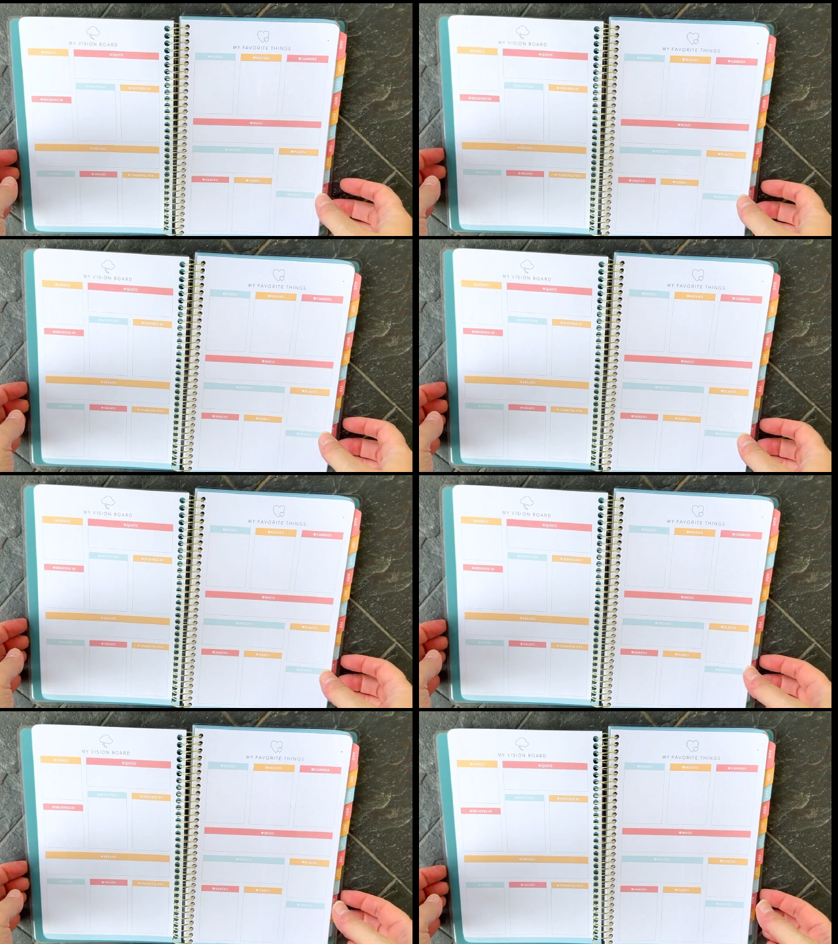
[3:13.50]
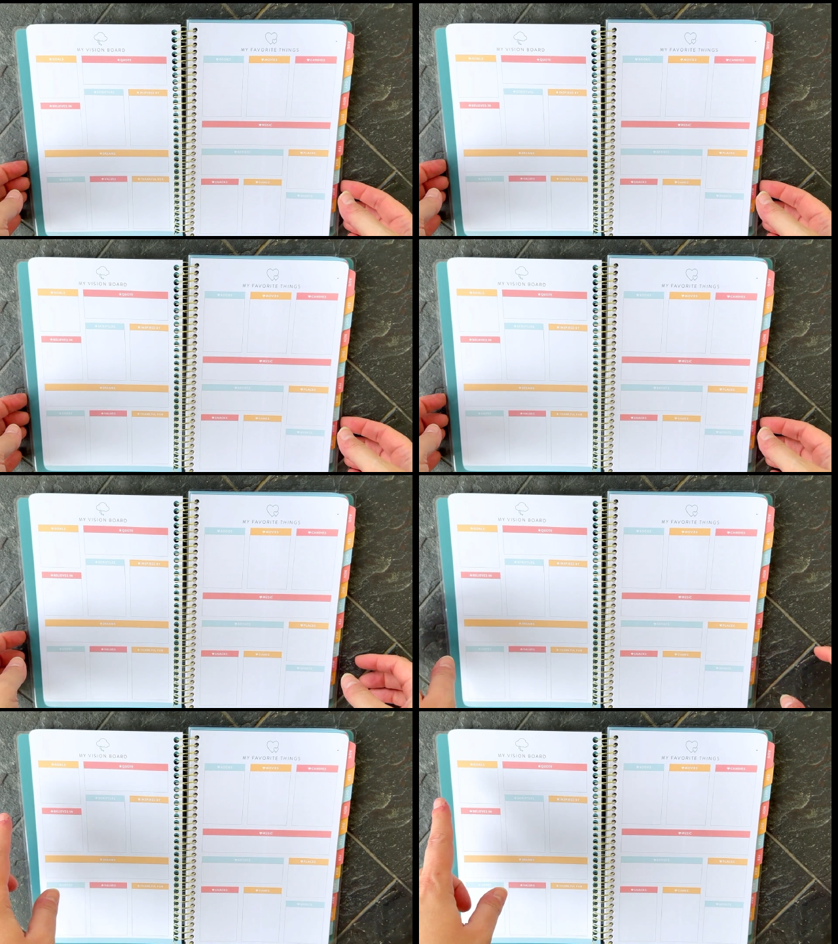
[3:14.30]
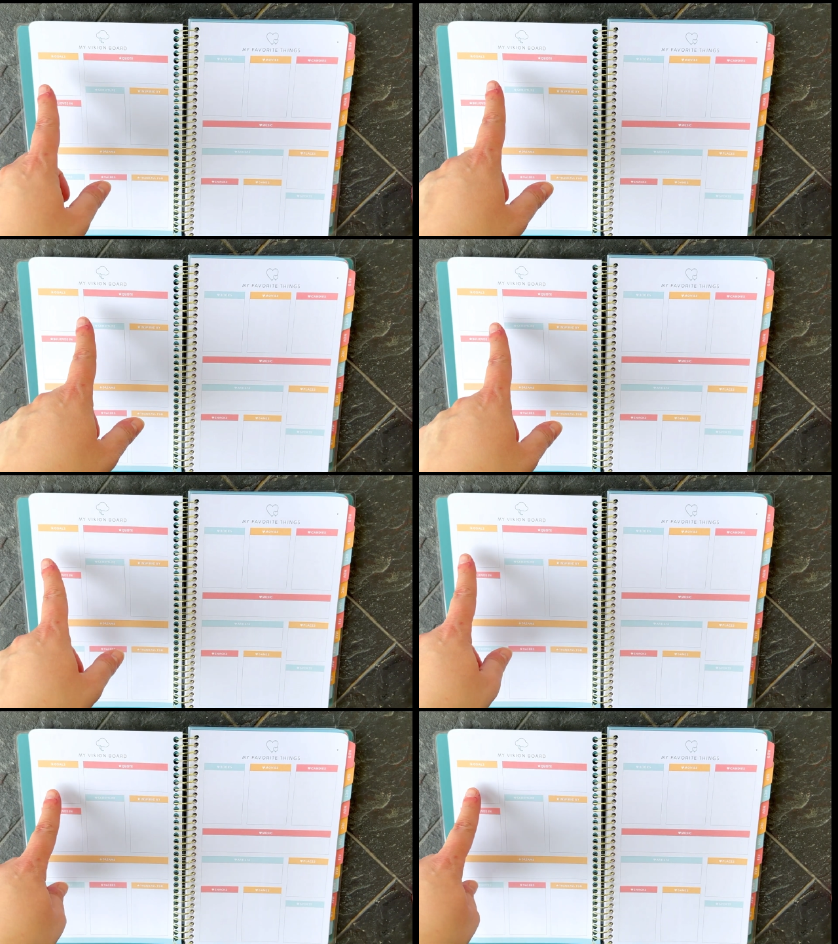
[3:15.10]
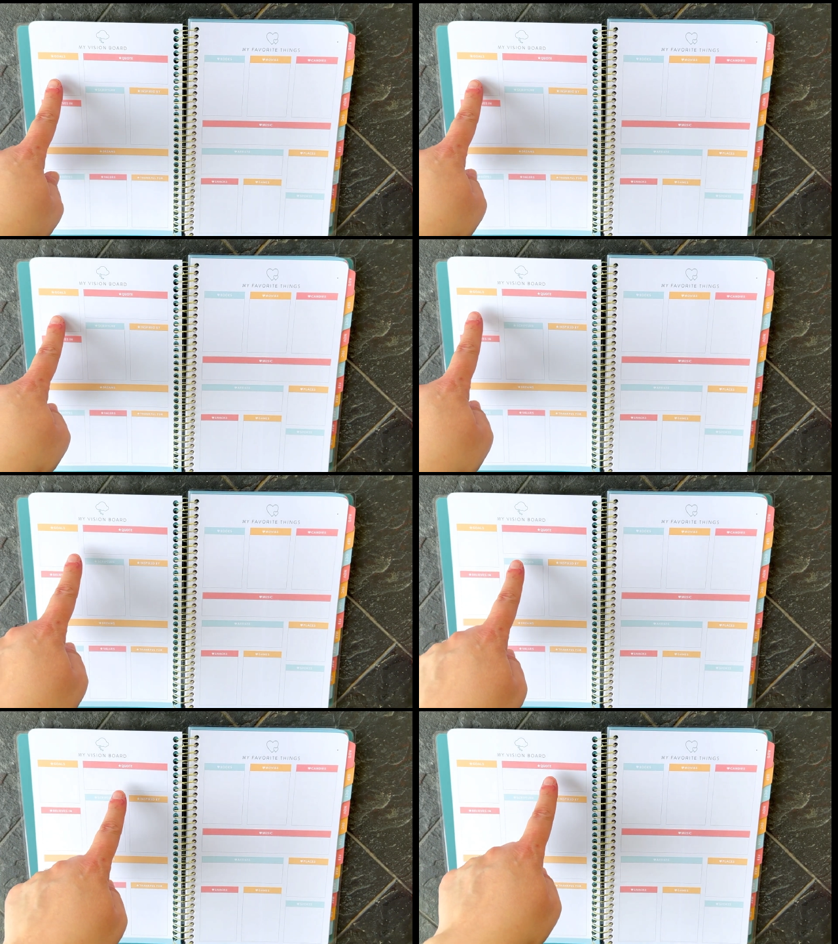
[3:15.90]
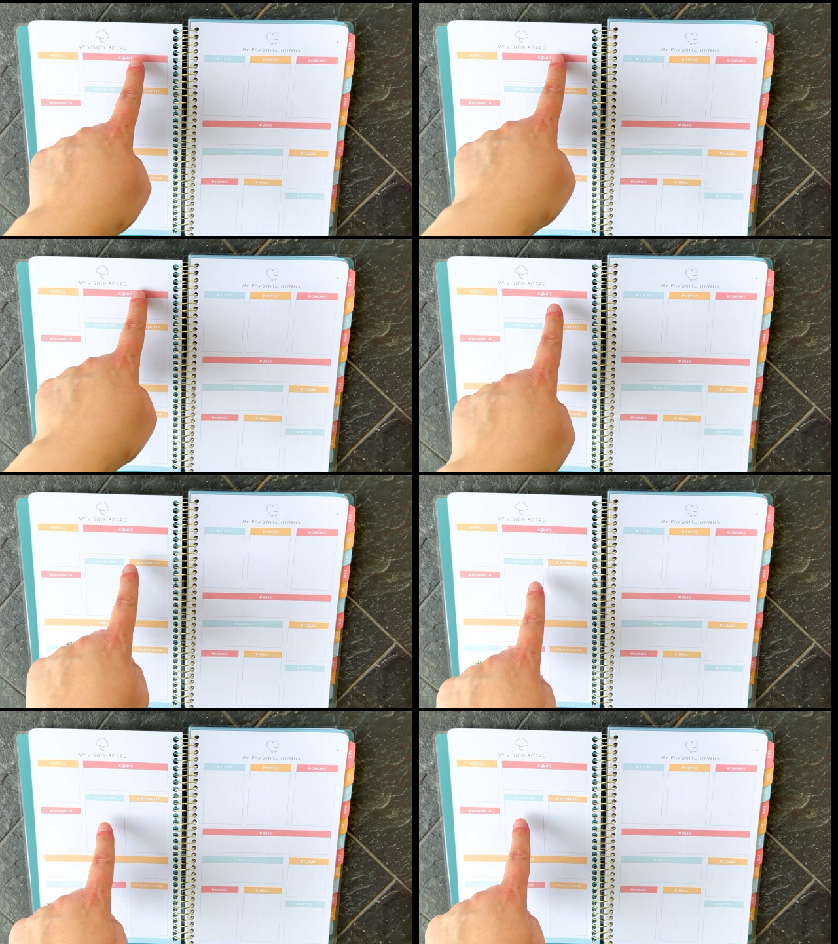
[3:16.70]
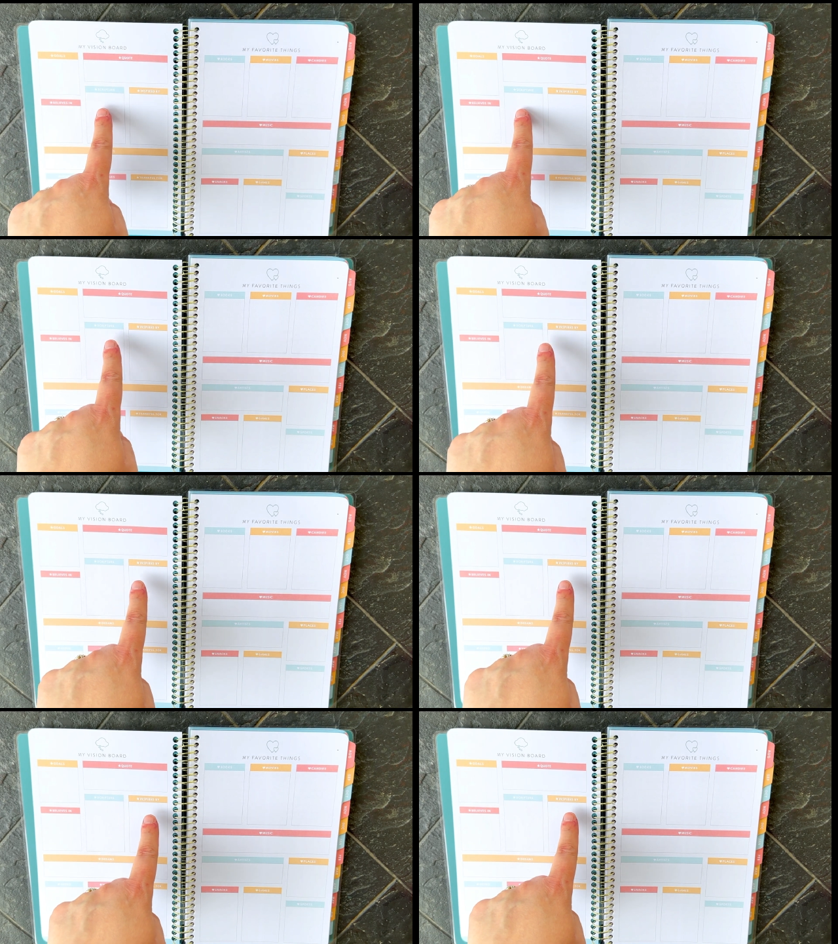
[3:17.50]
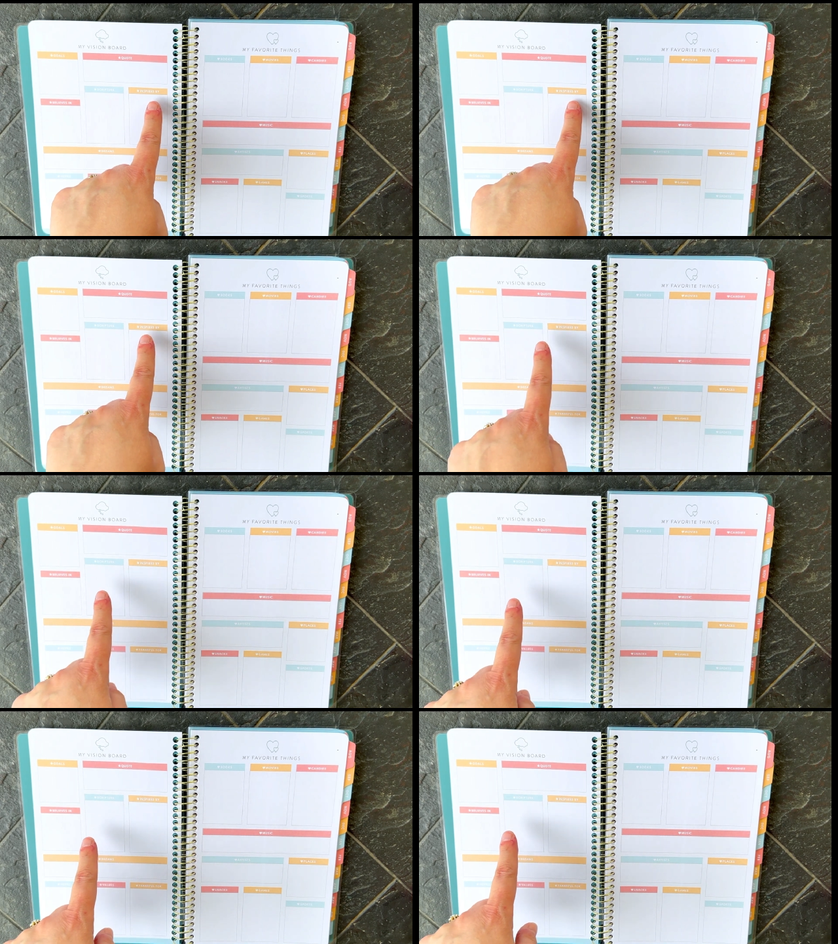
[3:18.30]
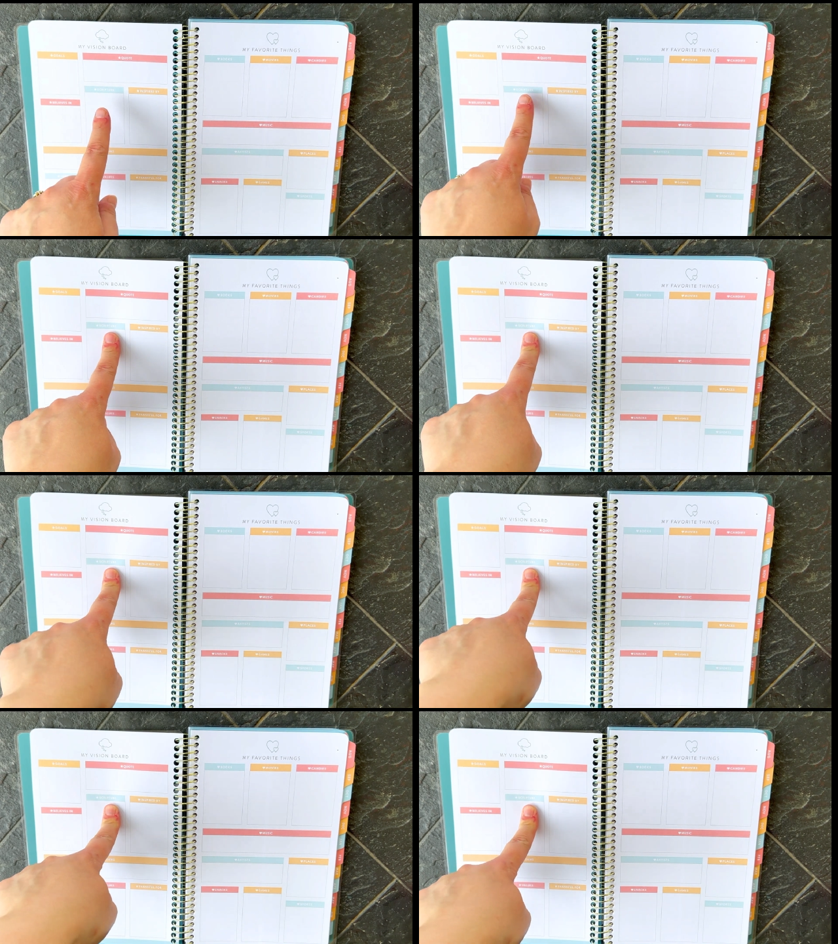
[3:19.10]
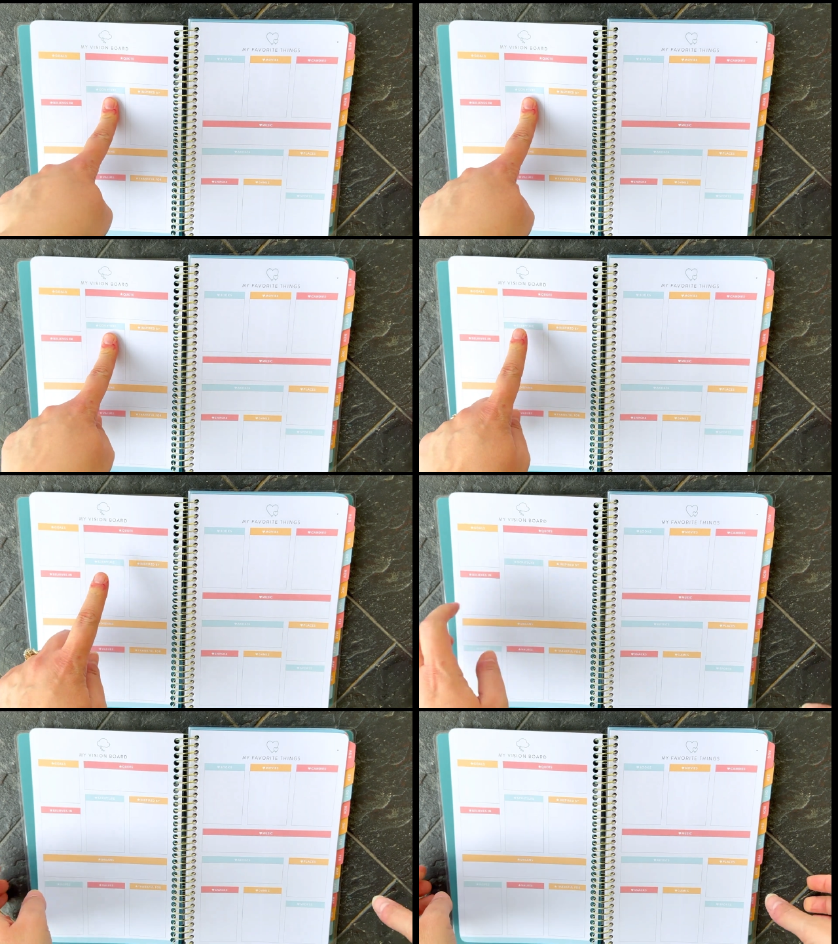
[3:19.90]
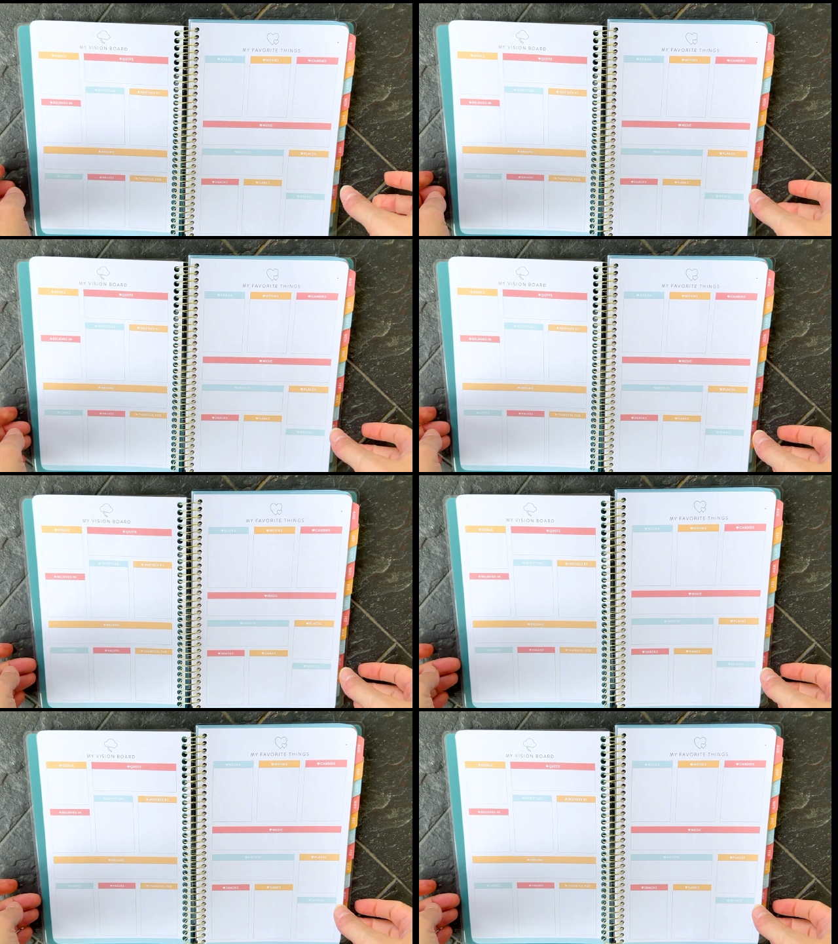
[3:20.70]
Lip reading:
(no speaker visible)